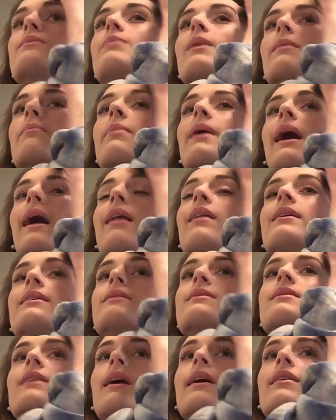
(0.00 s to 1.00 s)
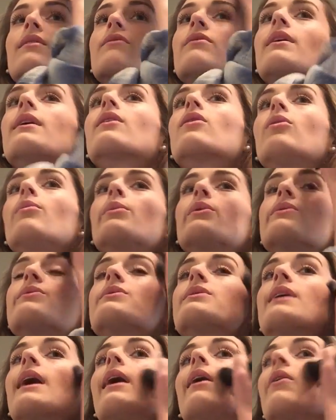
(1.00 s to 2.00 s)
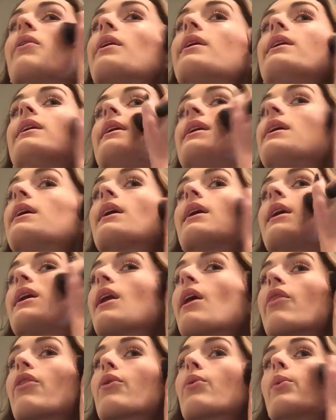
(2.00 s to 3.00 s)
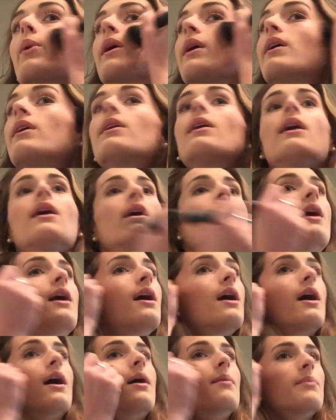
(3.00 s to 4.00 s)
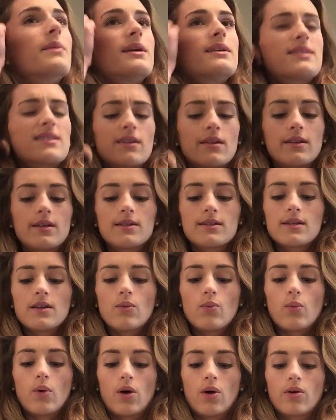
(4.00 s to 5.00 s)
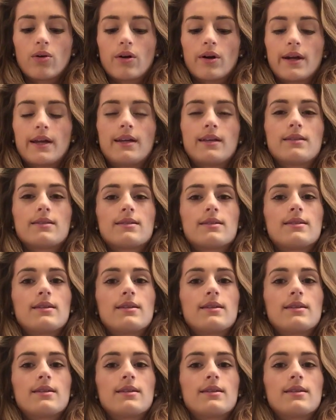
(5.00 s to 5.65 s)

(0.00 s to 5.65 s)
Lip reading: is my palette's kind of like almost out. I need to get another one. They sell these at Walgreens,